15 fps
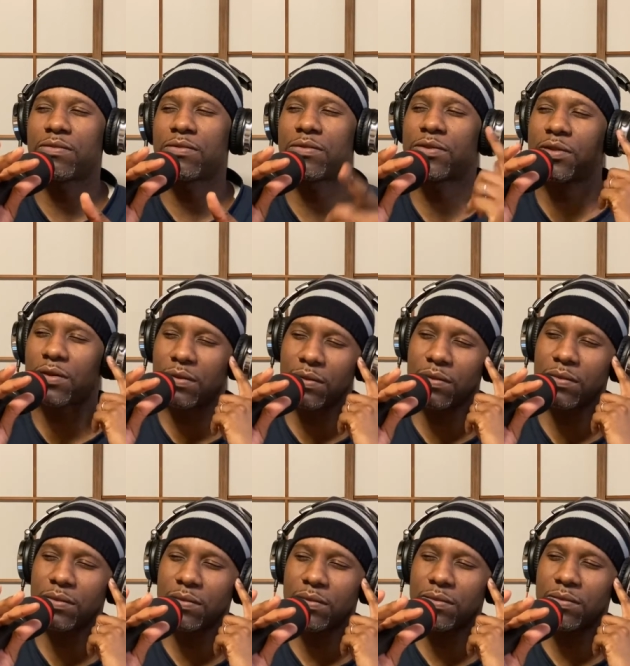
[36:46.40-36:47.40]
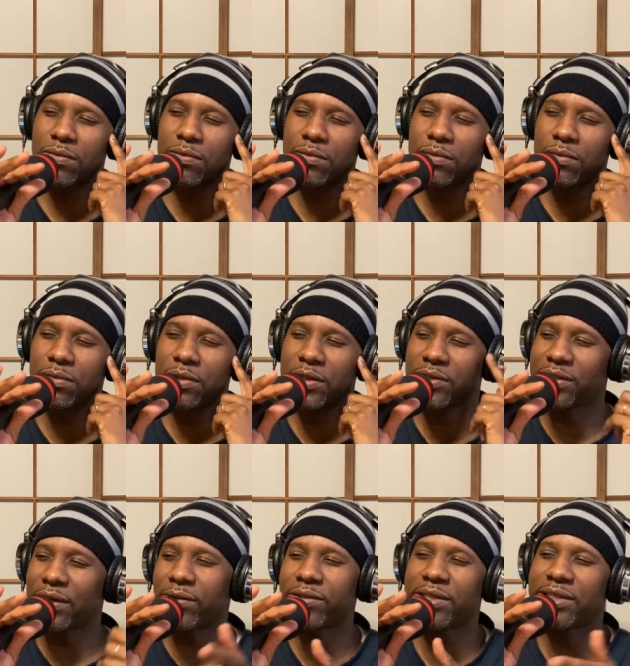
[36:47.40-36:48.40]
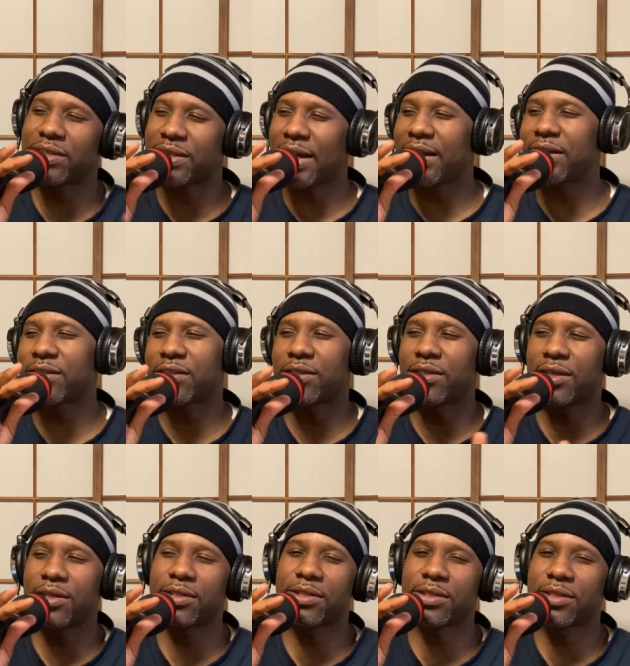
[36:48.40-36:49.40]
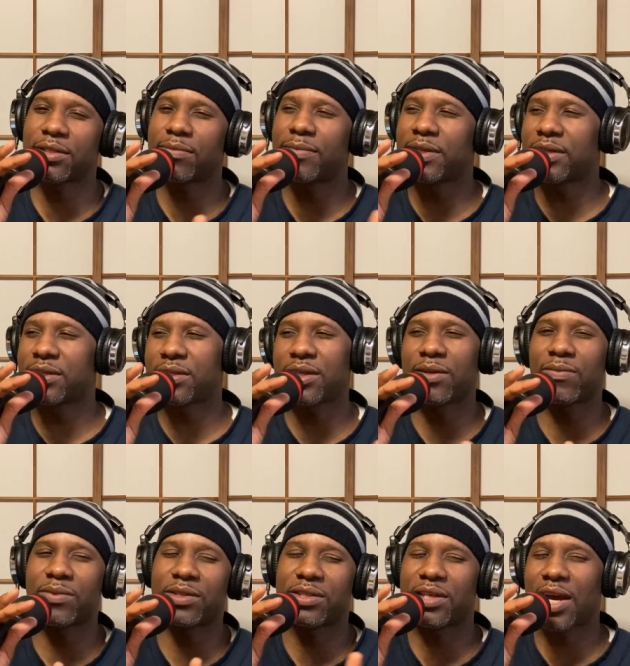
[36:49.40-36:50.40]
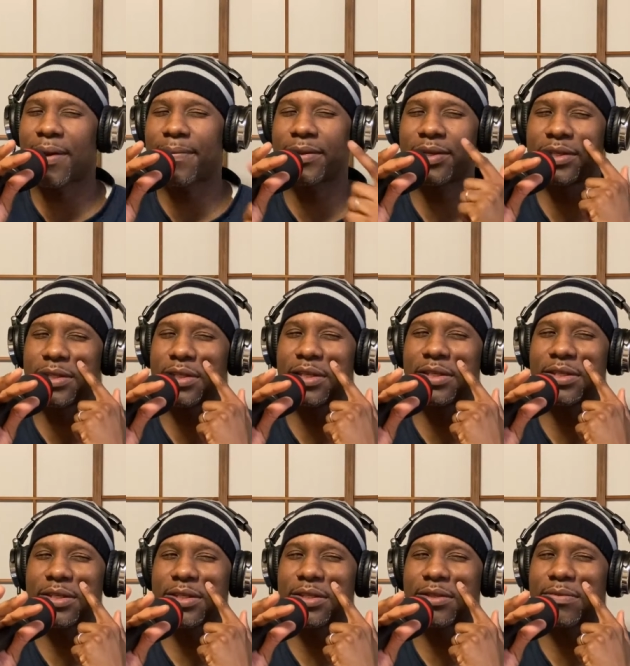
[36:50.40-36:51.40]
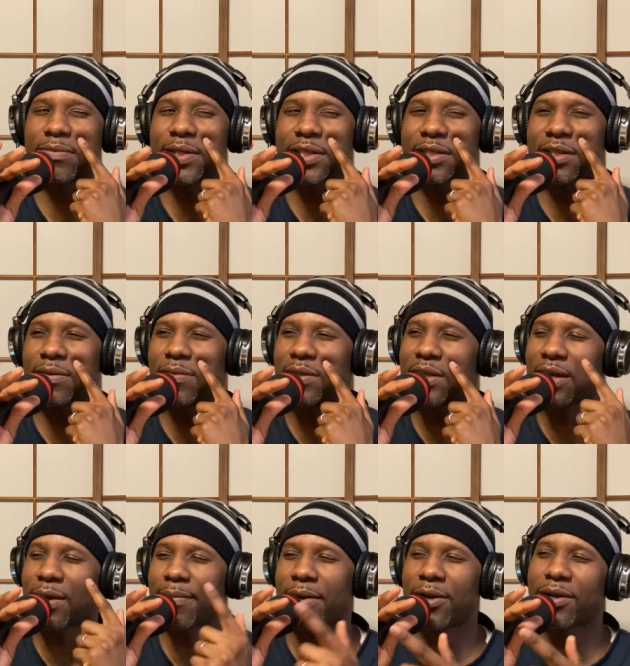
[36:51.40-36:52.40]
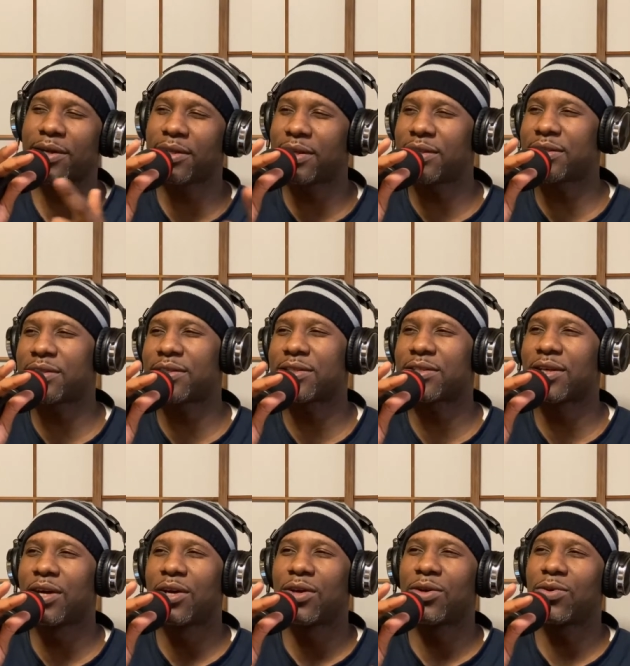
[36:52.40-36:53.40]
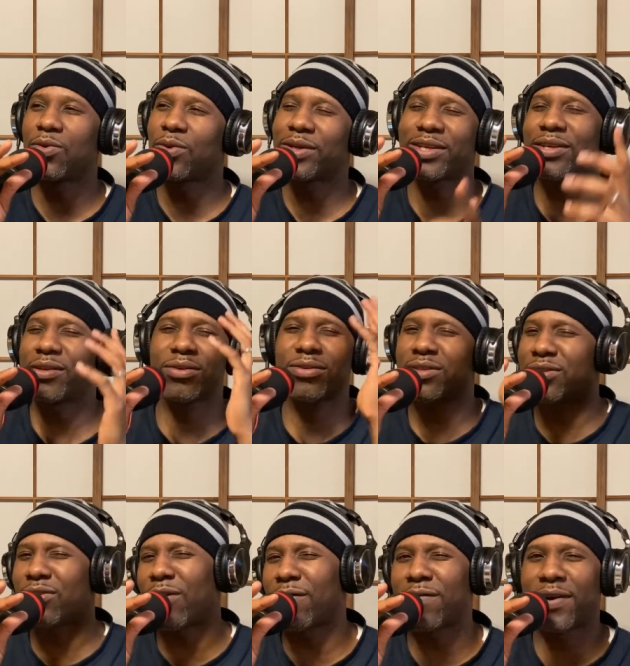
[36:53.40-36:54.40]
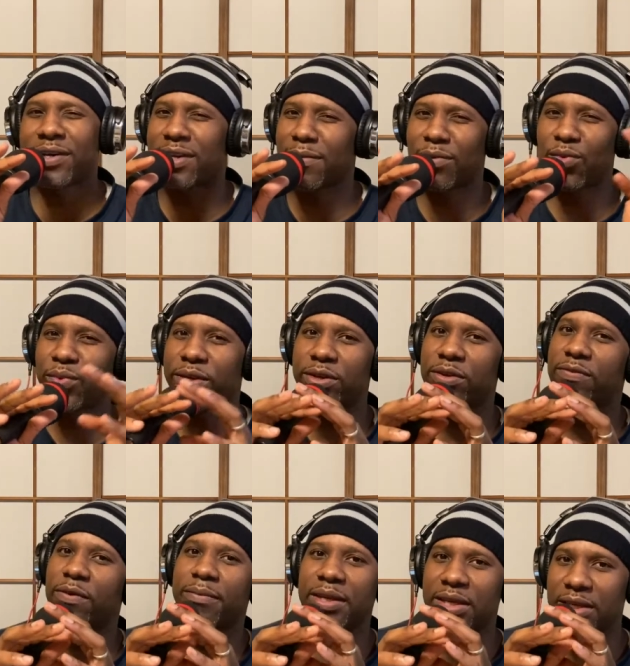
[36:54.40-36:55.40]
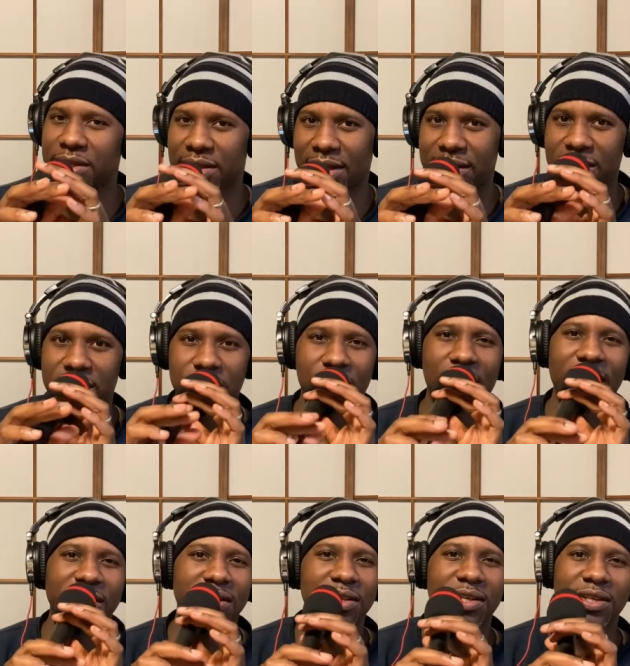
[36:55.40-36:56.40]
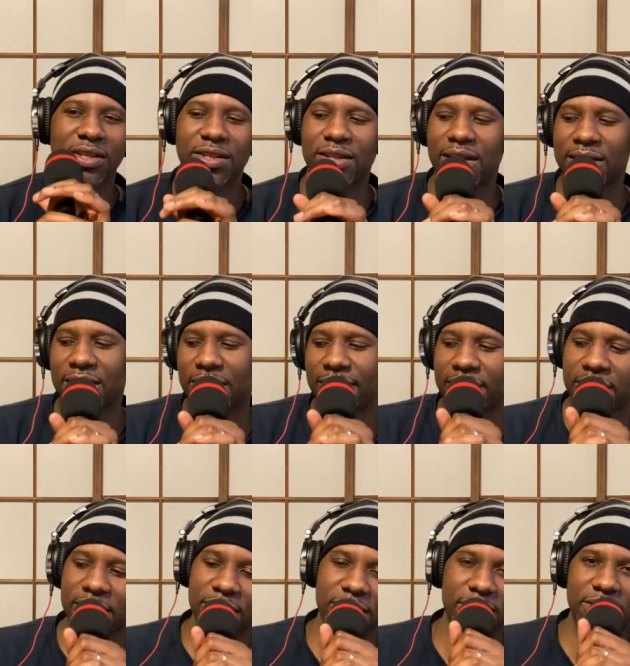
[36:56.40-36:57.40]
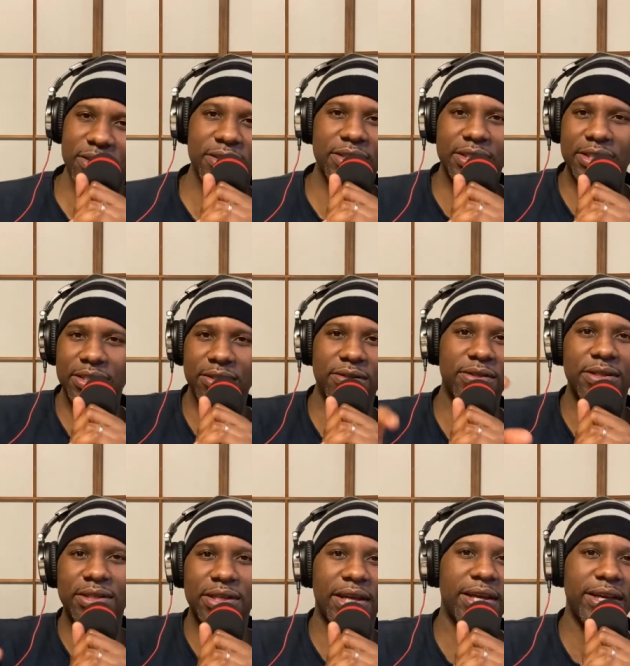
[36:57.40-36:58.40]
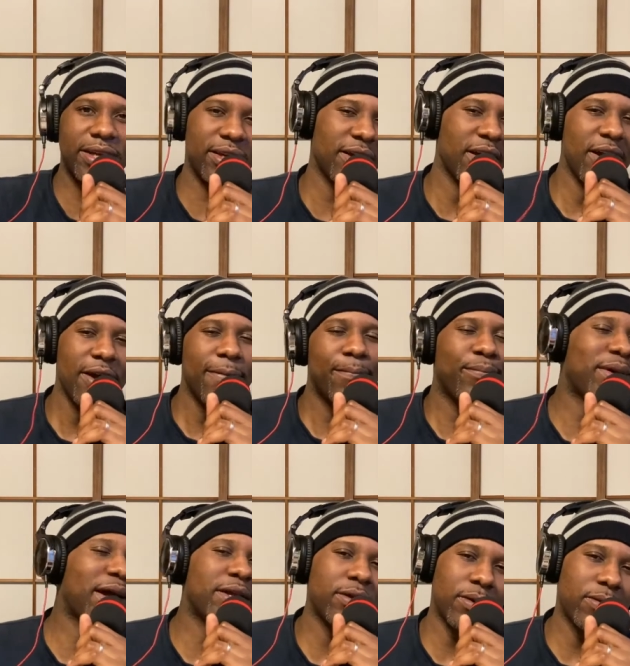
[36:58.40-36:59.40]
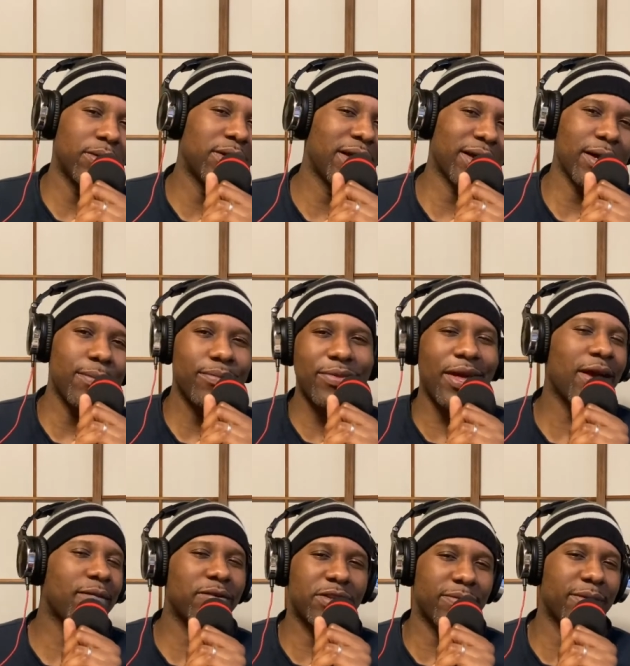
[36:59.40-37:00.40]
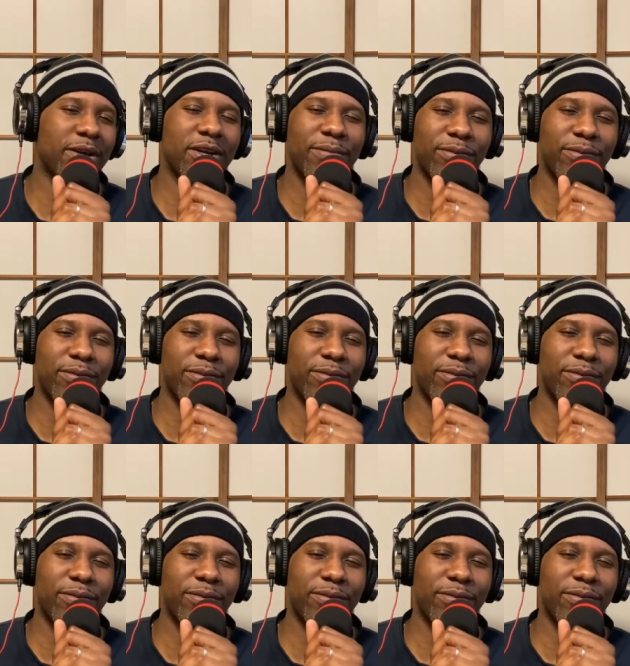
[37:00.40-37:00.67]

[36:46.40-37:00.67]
So there's Southeast Asian ninjas mixed in with Japanese ninjas, mixed in with like American ninjas, who, it was just all fucked up and weird for me, like, just watching it, like, living here, because it's clearly like, but I know, like, the average American